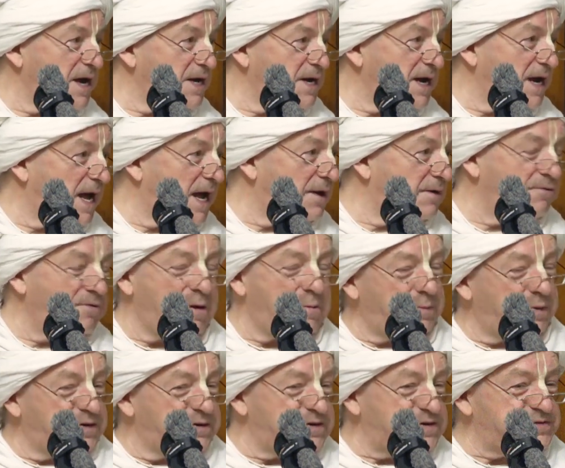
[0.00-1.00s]
it again.
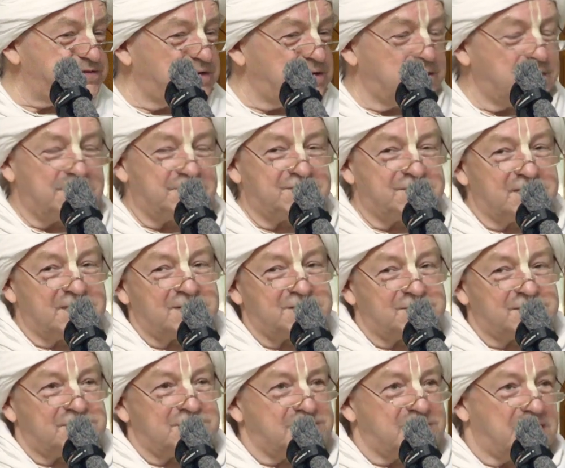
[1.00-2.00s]
Repetition is
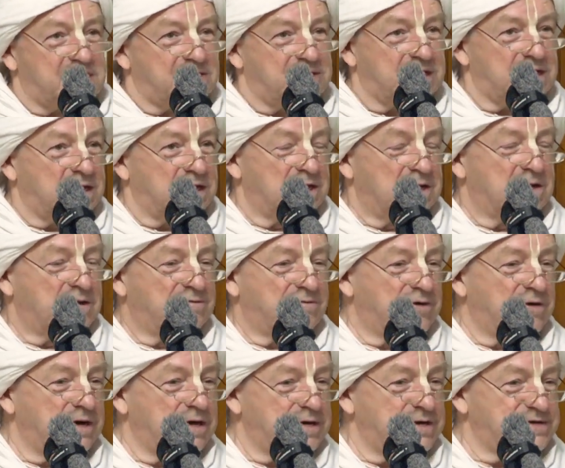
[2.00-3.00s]
necessary
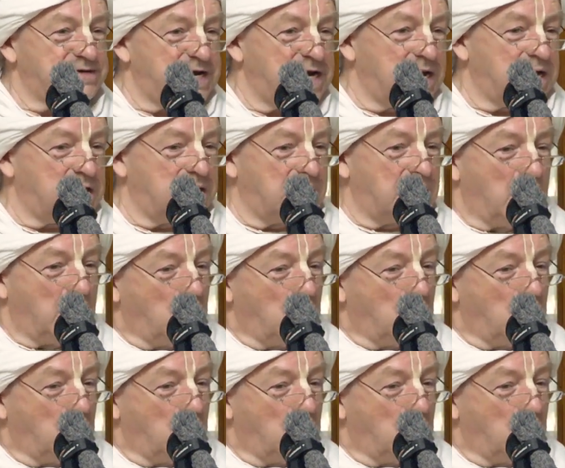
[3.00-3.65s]
for understanding.